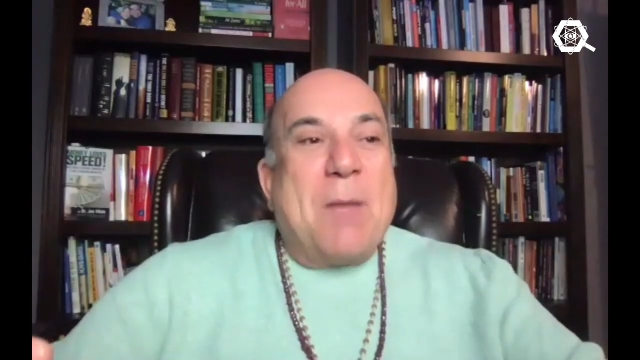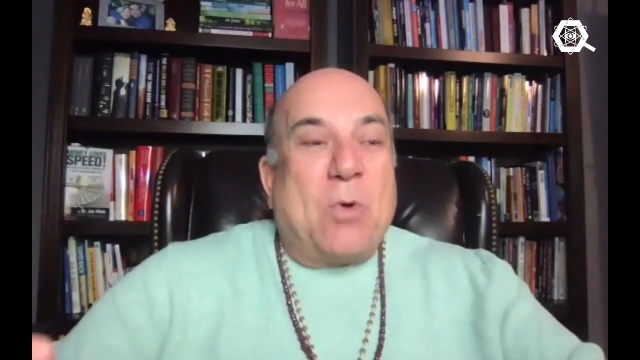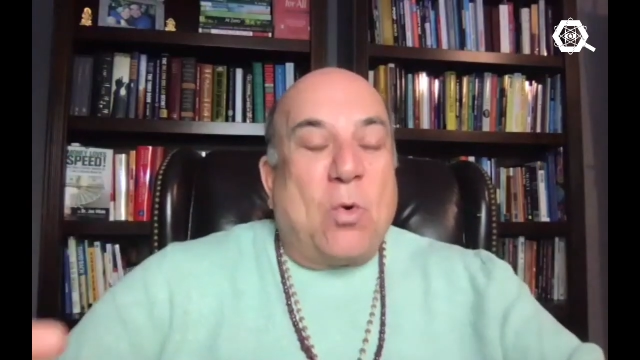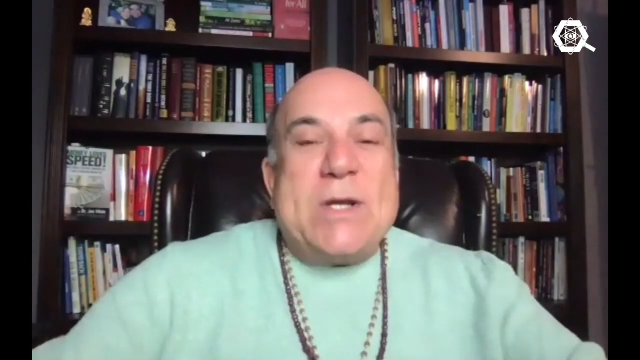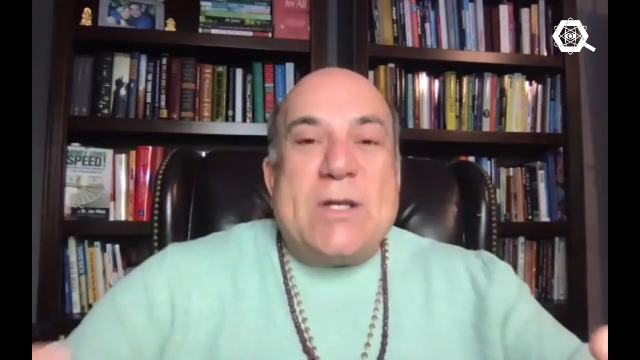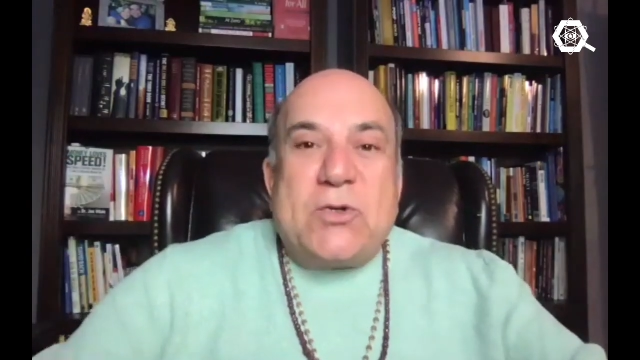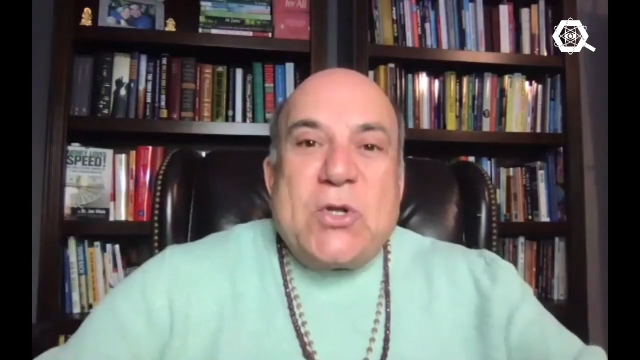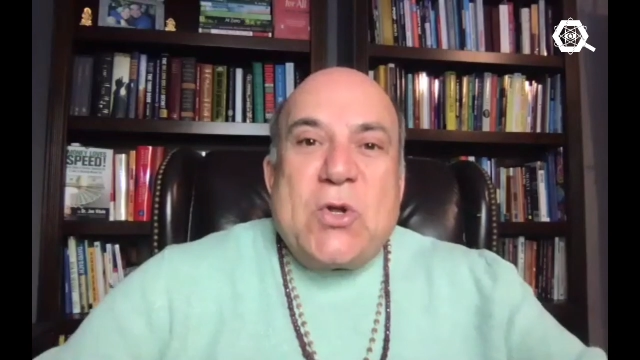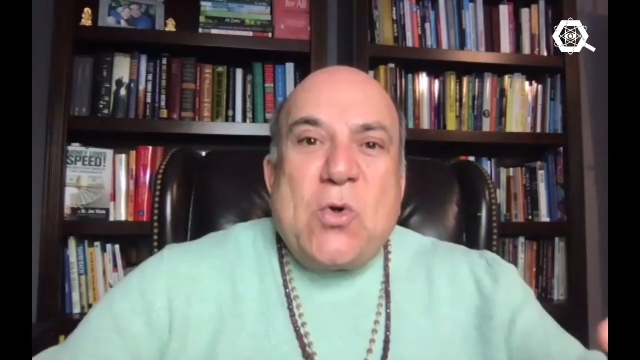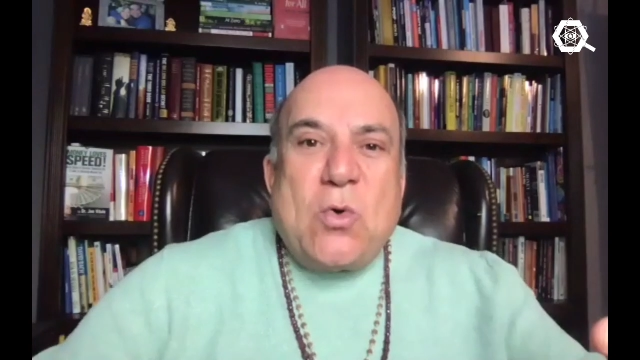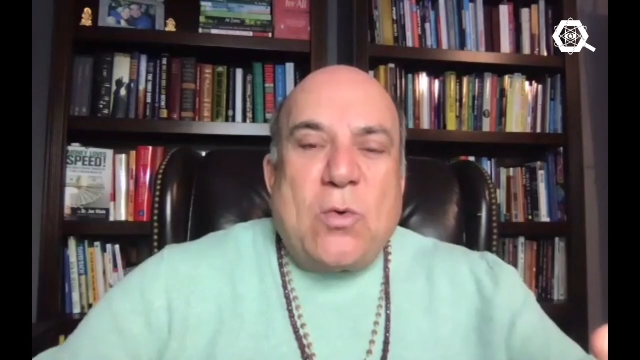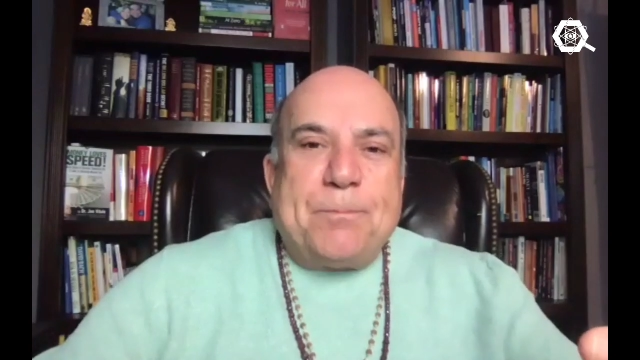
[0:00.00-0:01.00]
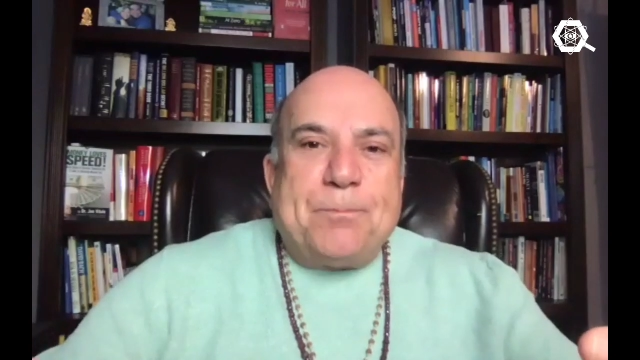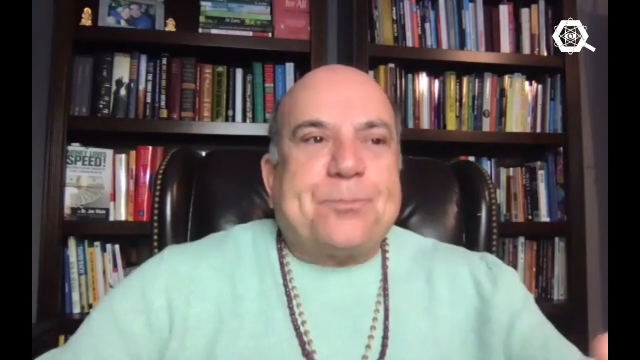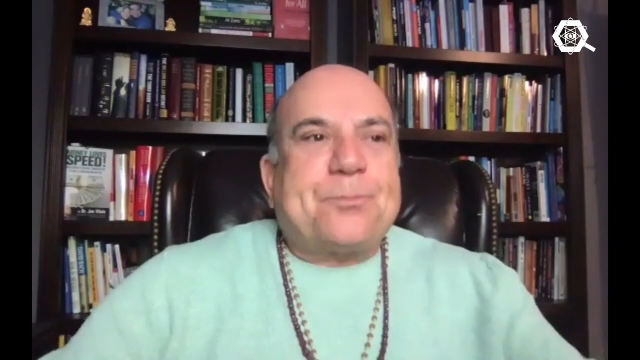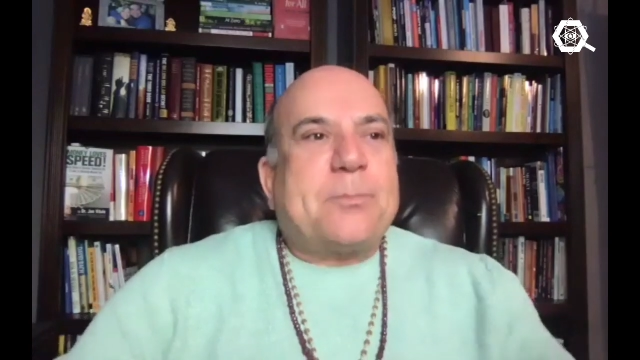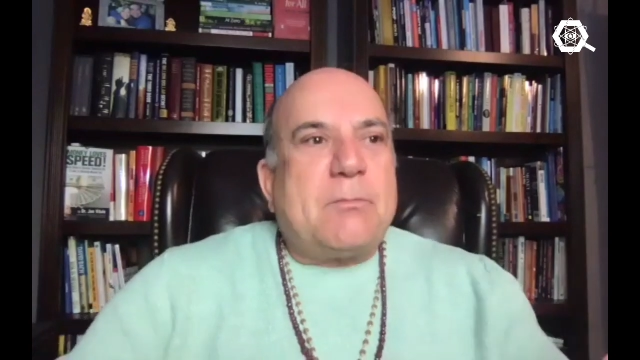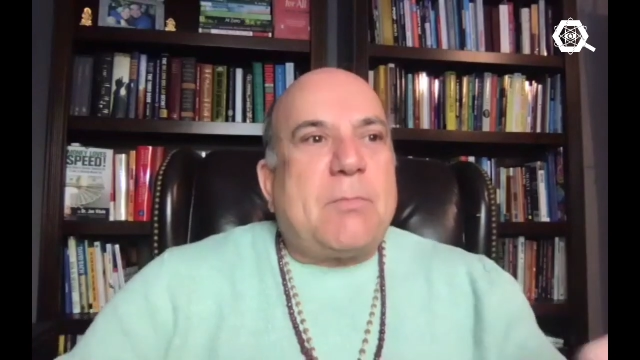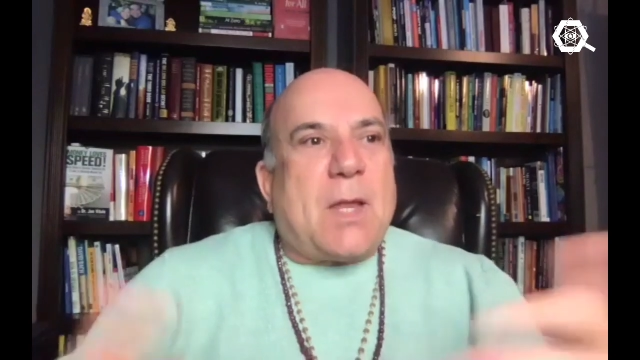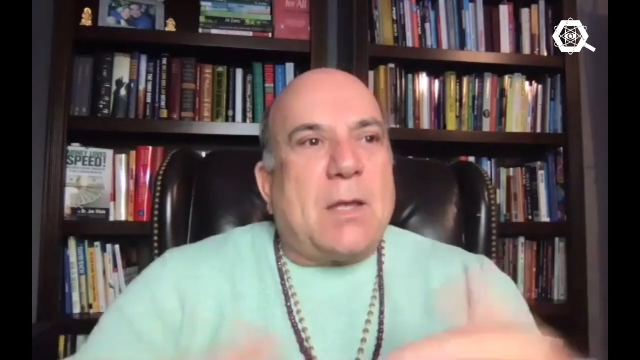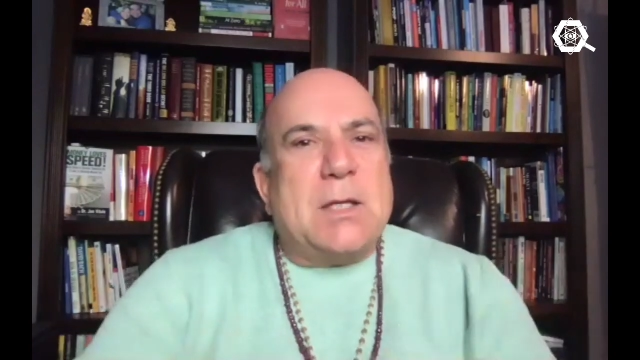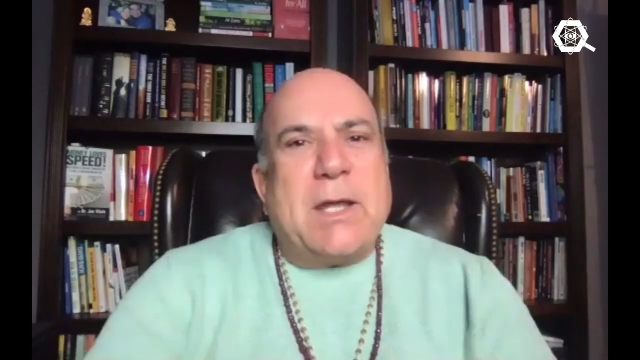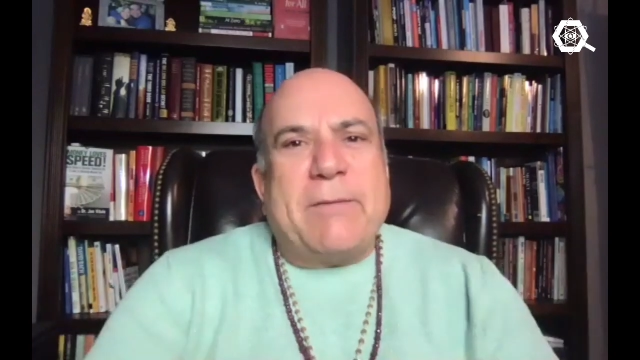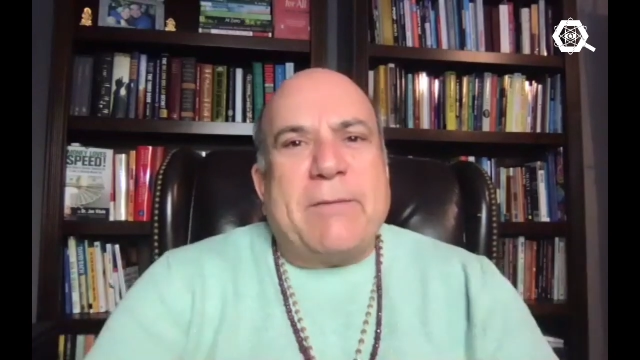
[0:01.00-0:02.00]
But when you do,
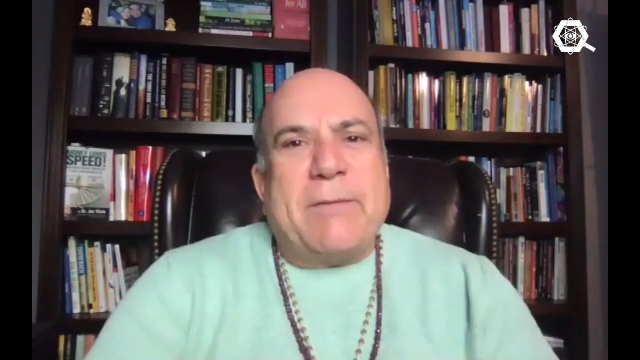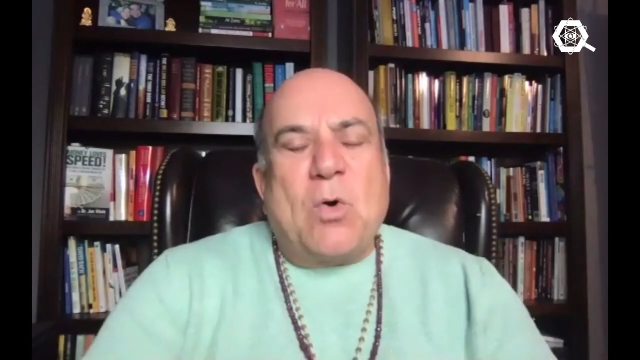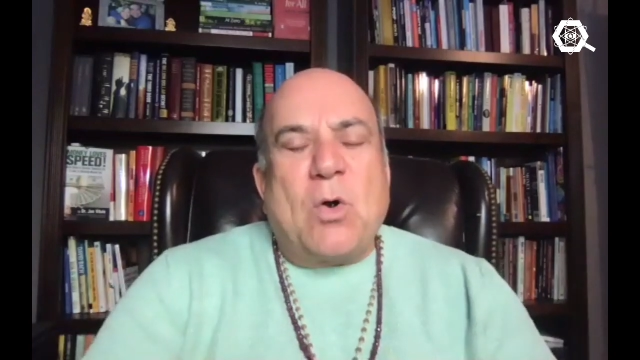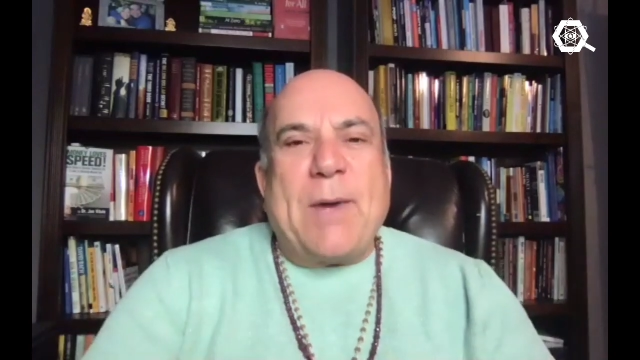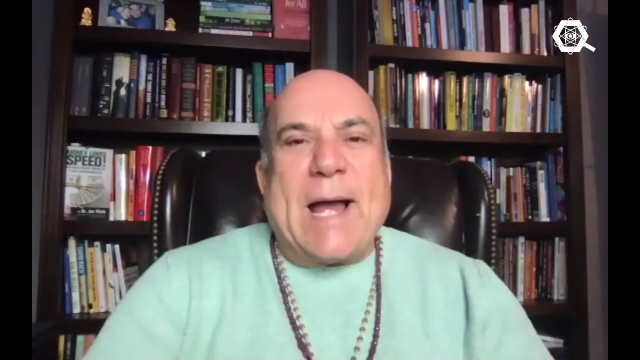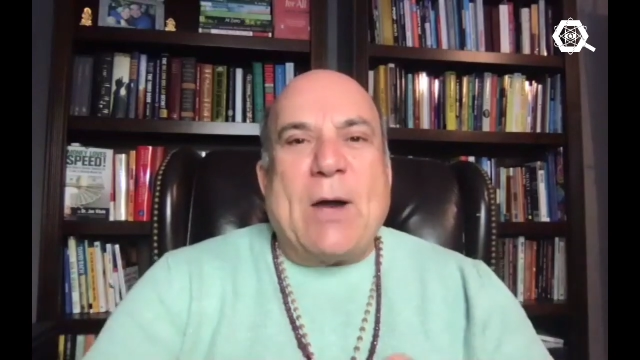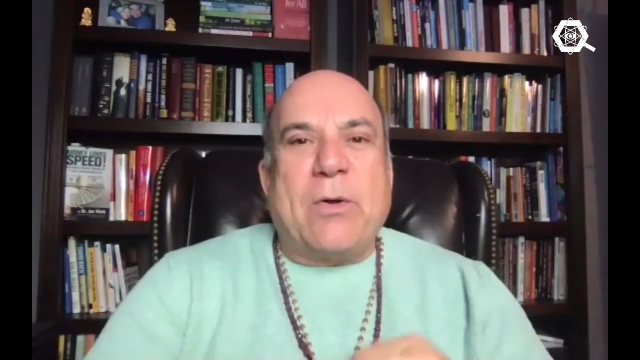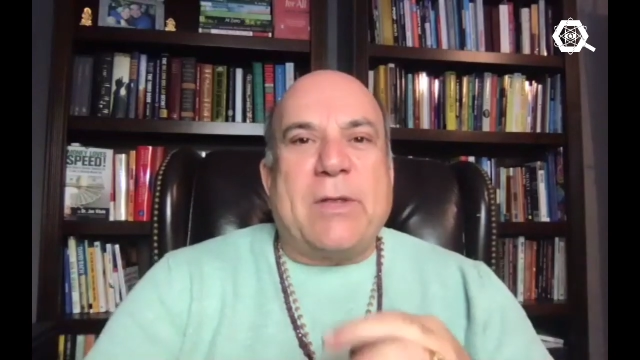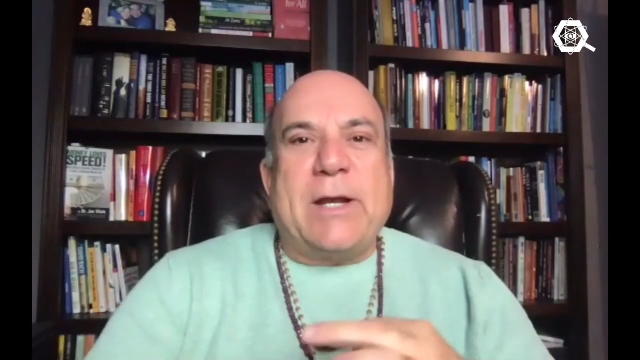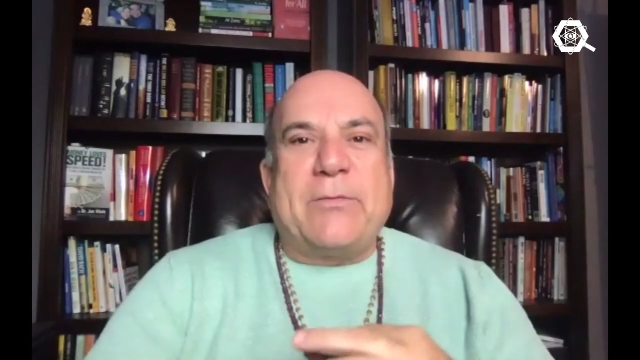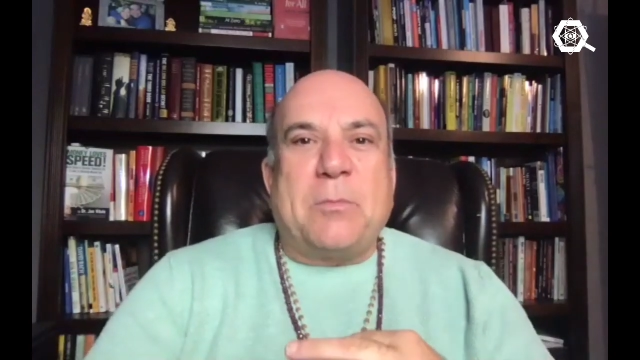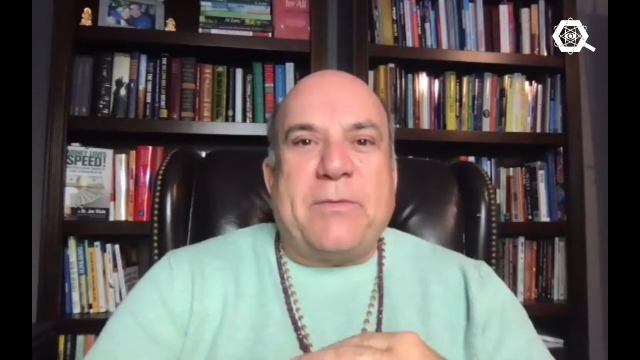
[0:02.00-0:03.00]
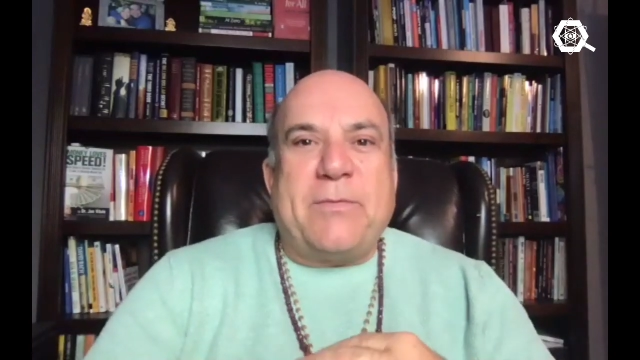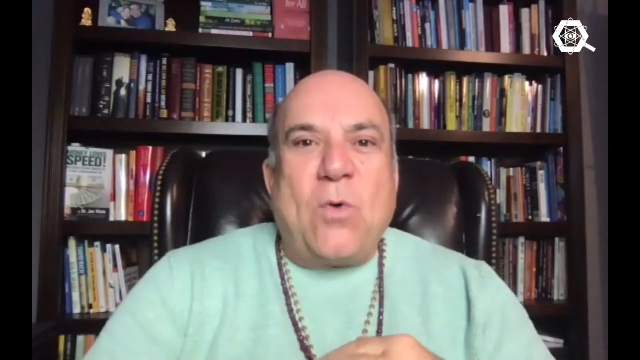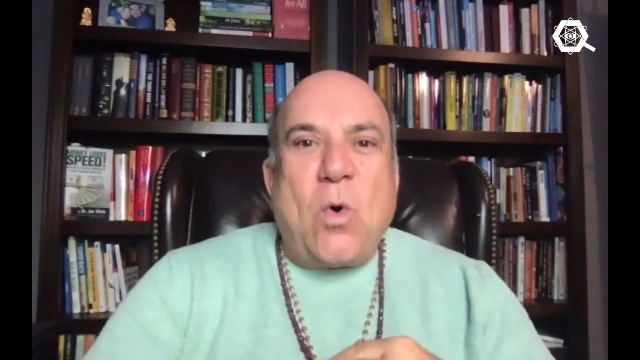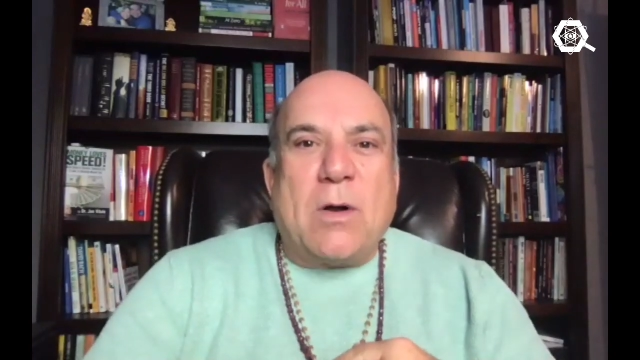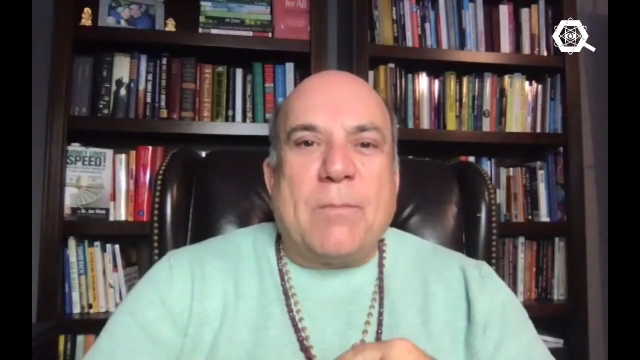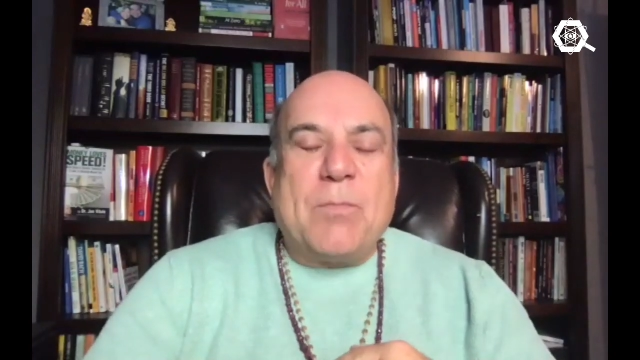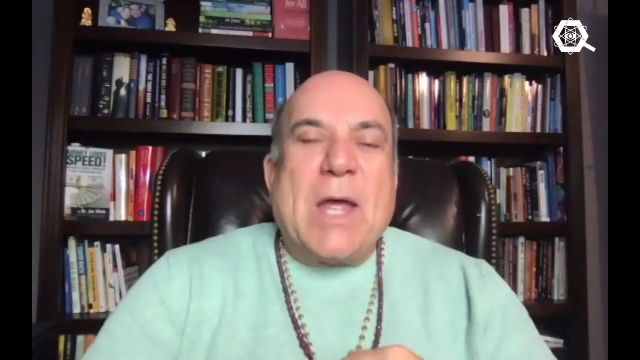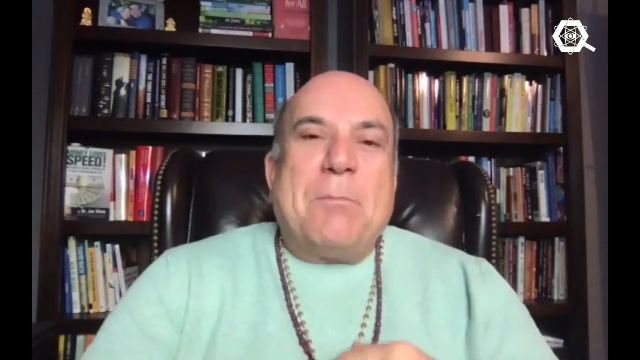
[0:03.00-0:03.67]
you have more power than ever before,